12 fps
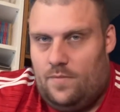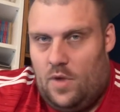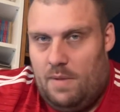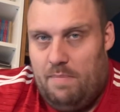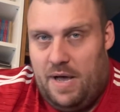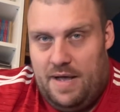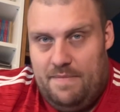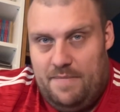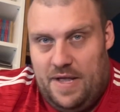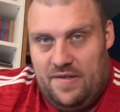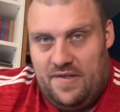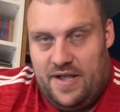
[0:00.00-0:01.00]
But
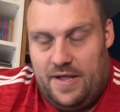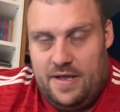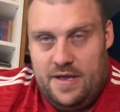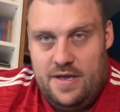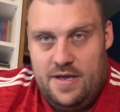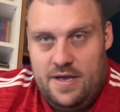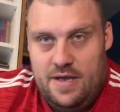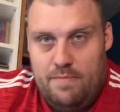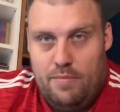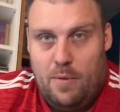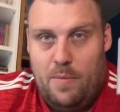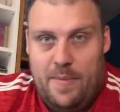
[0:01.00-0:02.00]
as I said,
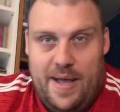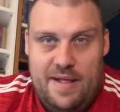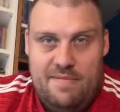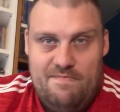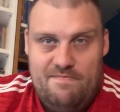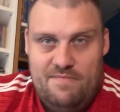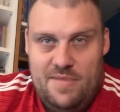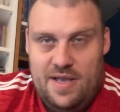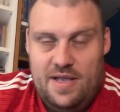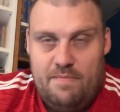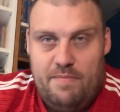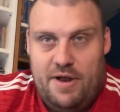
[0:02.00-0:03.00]
Bomberman,
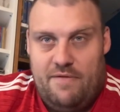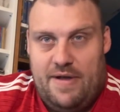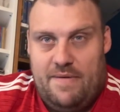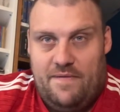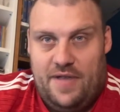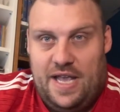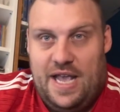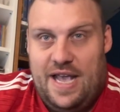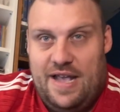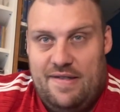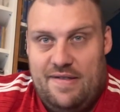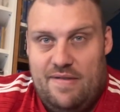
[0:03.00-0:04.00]
been around for
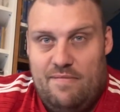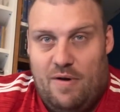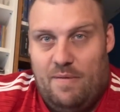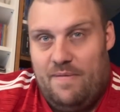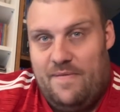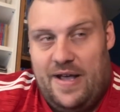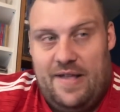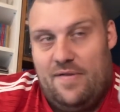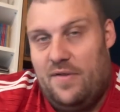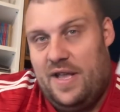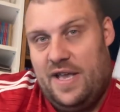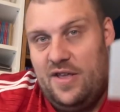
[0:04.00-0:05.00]
years. Well, the fact he's
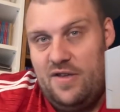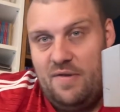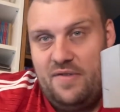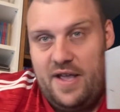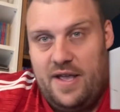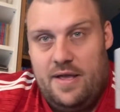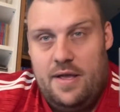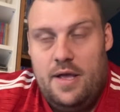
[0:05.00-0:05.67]
on here shows that.